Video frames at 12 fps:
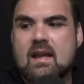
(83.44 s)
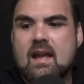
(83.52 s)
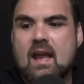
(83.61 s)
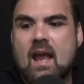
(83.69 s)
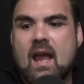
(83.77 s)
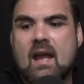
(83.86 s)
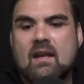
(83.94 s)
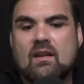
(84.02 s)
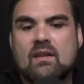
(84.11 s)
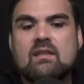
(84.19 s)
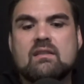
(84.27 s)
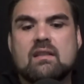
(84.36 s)
And
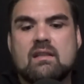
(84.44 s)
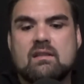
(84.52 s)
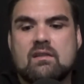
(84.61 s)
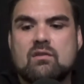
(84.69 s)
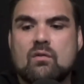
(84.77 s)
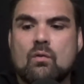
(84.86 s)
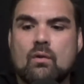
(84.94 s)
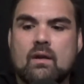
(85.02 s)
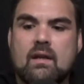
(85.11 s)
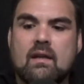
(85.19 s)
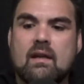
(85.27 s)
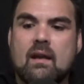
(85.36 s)
this is a
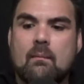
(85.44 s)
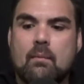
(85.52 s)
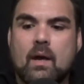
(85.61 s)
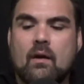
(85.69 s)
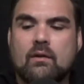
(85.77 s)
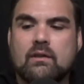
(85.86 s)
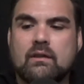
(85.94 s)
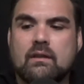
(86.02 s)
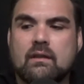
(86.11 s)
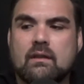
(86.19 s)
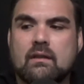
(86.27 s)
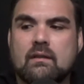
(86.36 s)
story about
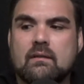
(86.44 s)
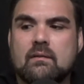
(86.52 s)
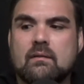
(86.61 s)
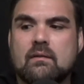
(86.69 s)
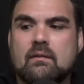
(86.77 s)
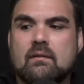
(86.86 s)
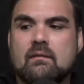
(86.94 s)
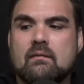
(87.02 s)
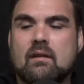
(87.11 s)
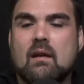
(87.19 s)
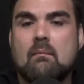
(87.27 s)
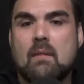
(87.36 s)

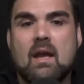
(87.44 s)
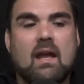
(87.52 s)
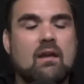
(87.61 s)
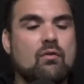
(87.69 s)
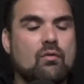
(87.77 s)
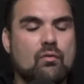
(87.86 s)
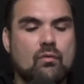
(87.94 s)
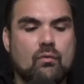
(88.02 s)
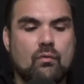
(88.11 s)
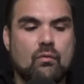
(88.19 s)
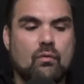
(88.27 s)
a man who